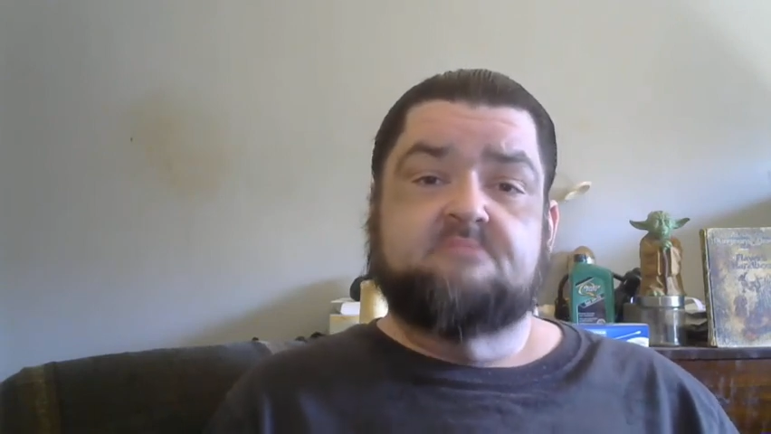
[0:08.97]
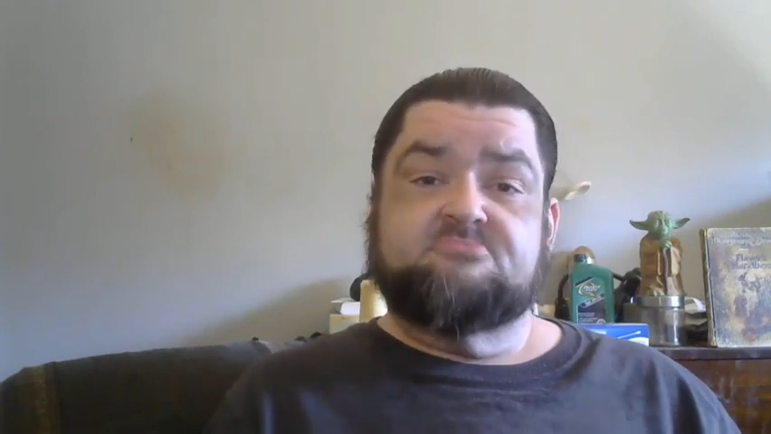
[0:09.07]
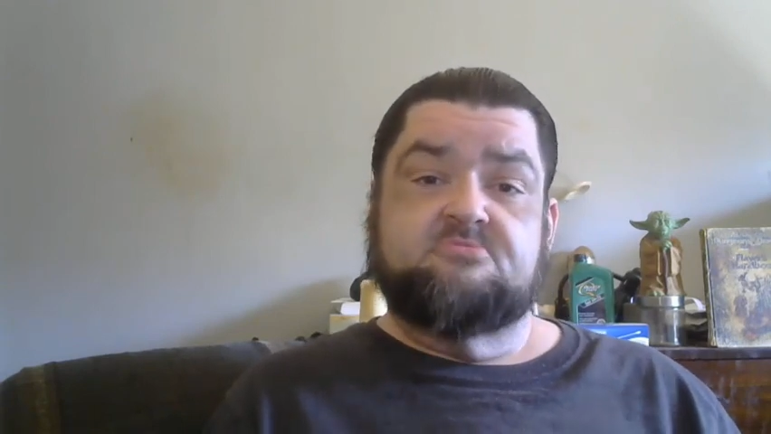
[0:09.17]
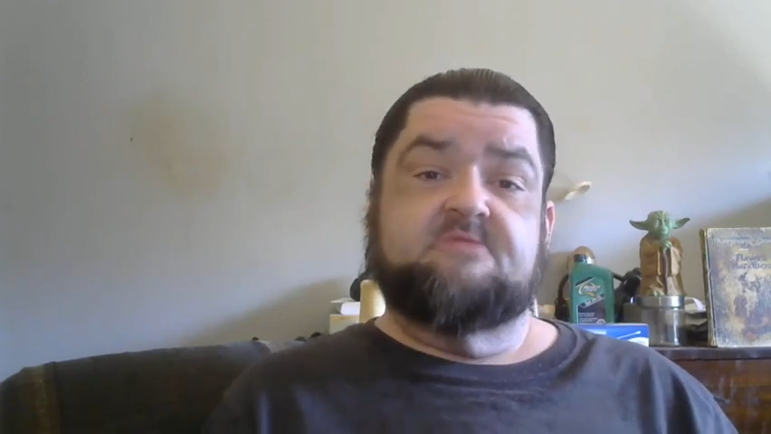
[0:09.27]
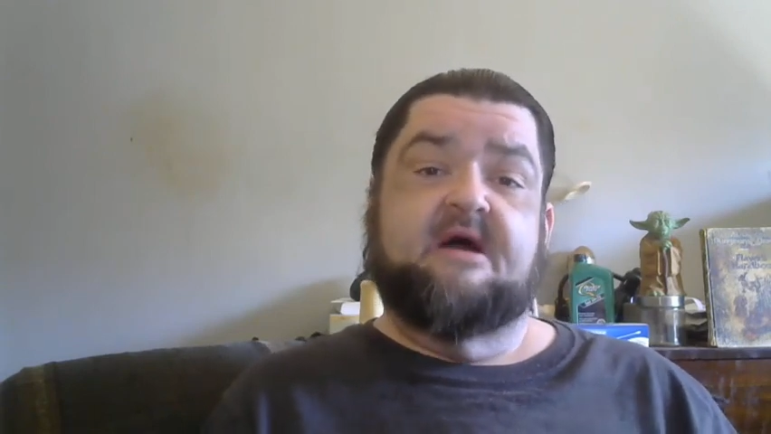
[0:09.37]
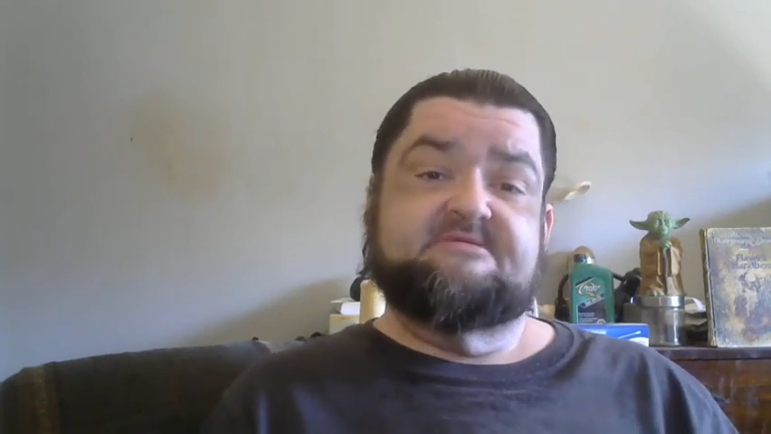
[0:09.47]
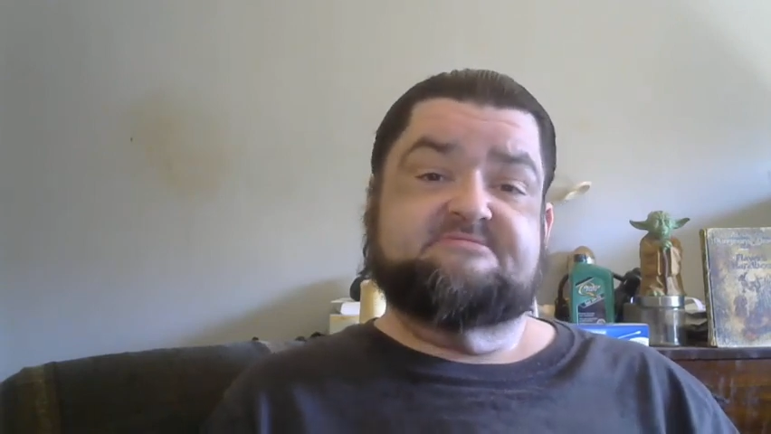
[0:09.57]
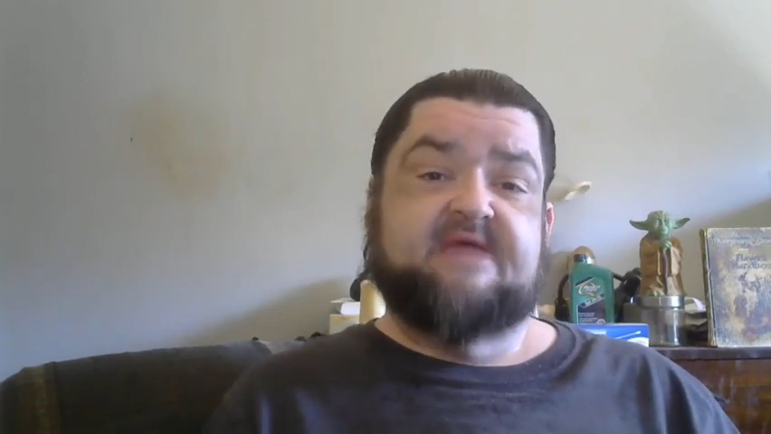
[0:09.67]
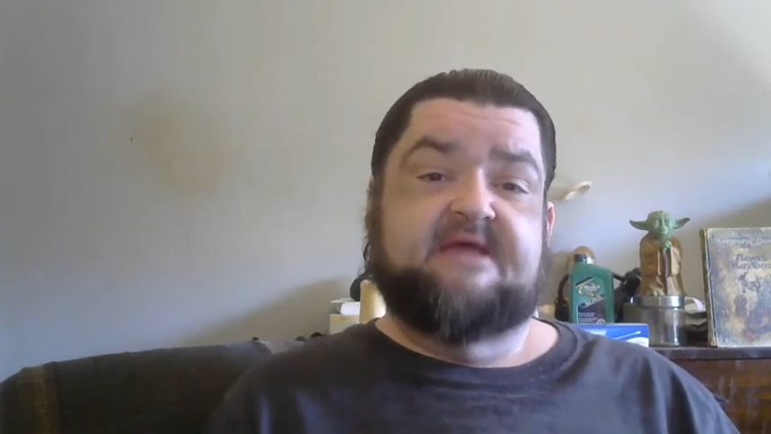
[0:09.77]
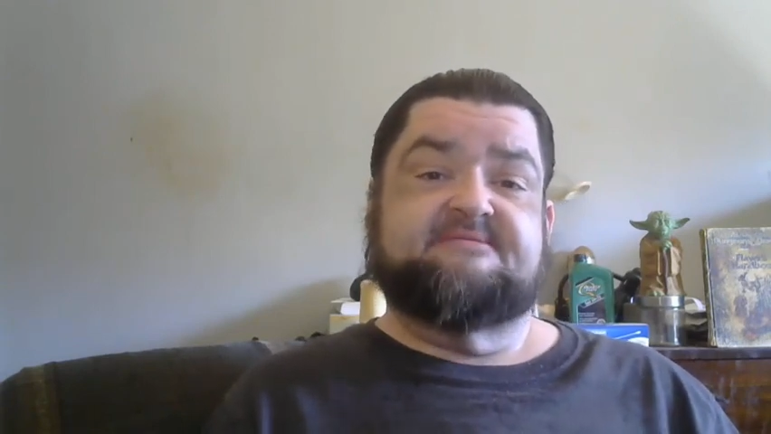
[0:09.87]
do
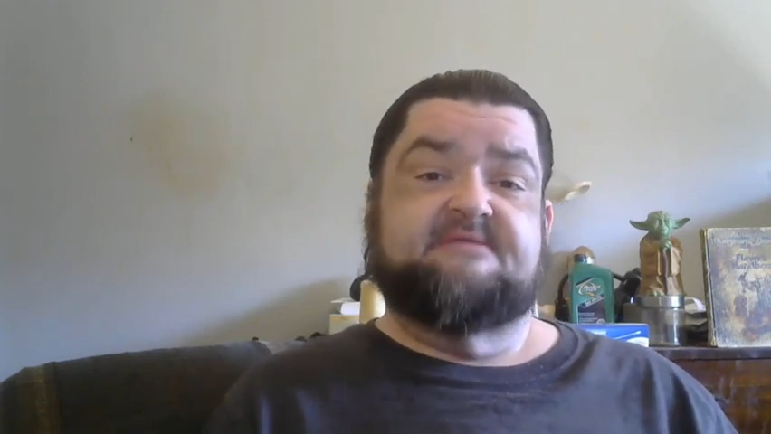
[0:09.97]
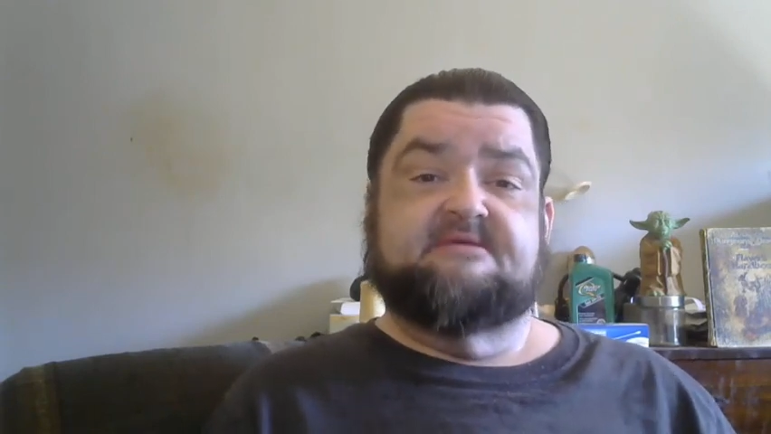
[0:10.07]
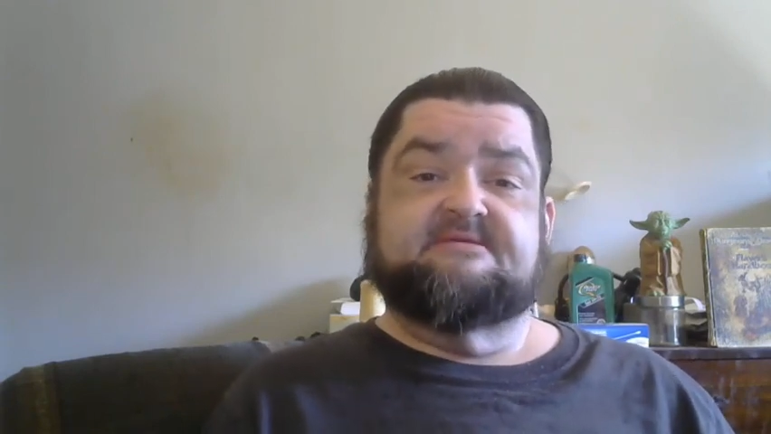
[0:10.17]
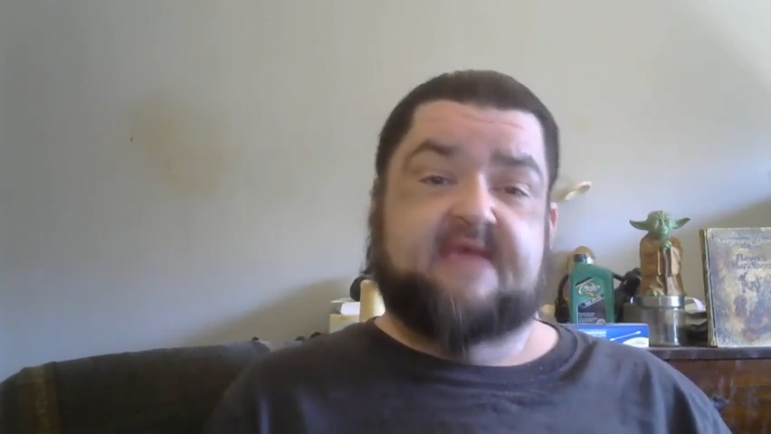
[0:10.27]
not take these